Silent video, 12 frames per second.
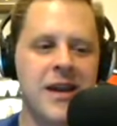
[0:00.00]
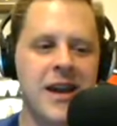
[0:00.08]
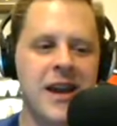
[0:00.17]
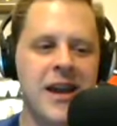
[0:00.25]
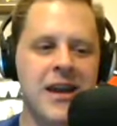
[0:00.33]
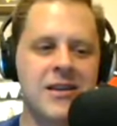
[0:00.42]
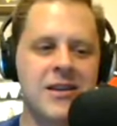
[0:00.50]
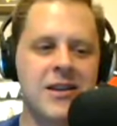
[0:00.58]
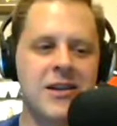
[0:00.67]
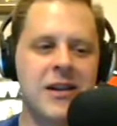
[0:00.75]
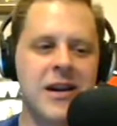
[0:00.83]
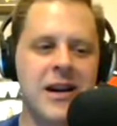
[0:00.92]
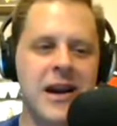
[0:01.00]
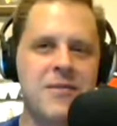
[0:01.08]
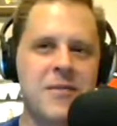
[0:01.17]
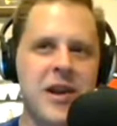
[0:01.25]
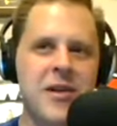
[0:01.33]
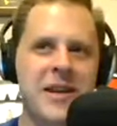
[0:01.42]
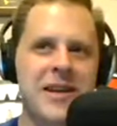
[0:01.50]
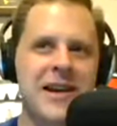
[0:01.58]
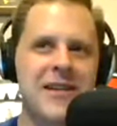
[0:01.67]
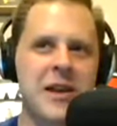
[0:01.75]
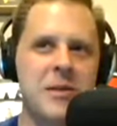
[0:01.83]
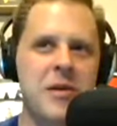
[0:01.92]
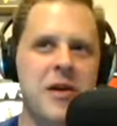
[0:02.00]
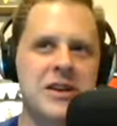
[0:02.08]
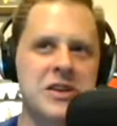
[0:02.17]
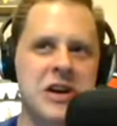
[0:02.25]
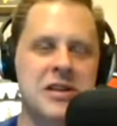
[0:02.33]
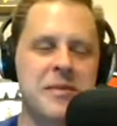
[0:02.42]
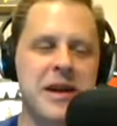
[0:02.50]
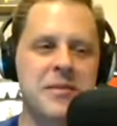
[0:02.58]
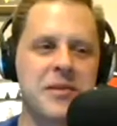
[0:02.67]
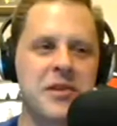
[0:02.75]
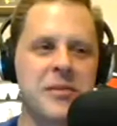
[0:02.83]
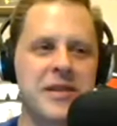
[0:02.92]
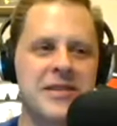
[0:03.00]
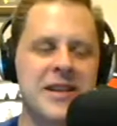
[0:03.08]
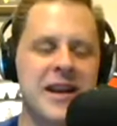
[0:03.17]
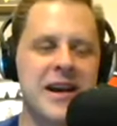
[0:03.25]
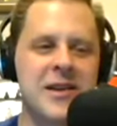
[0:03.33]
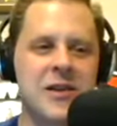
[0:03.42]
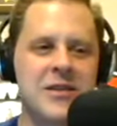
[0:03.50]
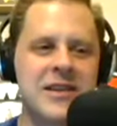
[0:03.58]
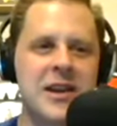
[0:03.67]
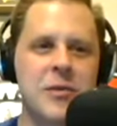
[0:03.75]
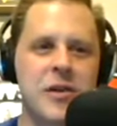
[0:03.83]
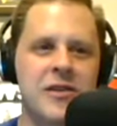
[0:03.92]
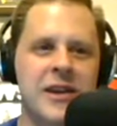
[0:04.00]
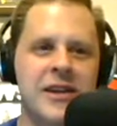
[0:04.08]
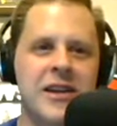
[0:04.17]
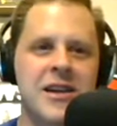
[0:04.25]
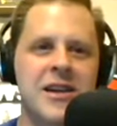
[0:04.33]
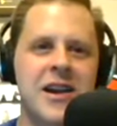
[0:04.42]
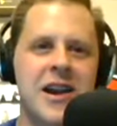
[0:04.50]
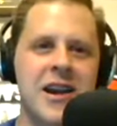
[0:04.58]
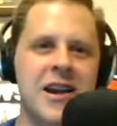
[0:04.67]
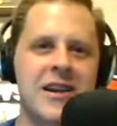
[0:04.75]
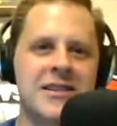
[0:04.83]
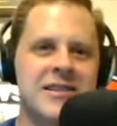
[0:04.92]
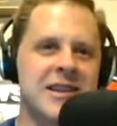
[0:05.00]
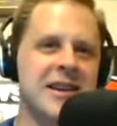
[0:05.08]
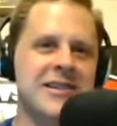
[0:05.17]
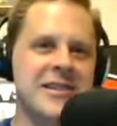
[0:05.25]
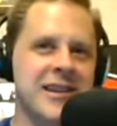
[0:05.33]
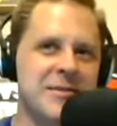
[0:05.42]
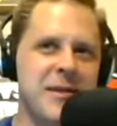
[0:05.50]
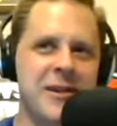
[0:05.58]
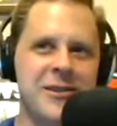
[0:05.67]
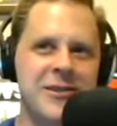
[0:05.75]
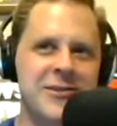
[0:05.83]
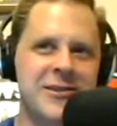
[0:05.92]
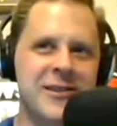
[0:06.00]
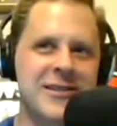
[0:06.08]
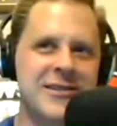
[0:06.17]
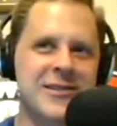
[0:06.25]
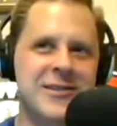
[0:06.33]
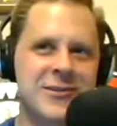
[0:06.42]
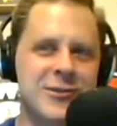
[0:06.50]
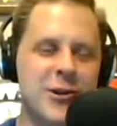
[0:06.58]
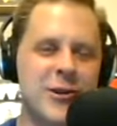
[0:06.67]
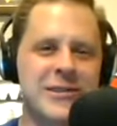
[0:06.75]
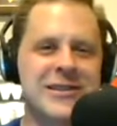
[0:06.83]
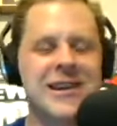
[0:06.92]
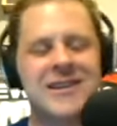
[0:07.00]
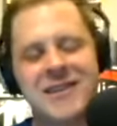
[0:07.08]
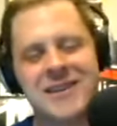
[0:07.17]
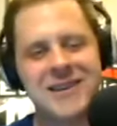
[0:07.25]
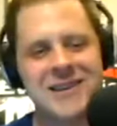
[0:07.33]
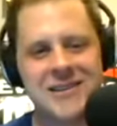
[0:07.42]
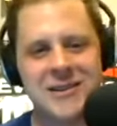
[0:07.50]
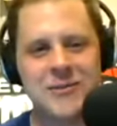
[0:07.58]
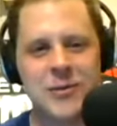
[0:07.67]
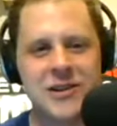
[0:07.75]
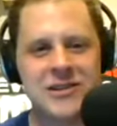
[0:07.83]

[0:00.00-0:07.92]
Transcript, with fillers: And, you know, I may or may not let him know I talked about him a little bit today. I don't know. It's kind of weird. Like, hey, I said nice things about you. You should listen to the show. It's kind of like, yeah, then what?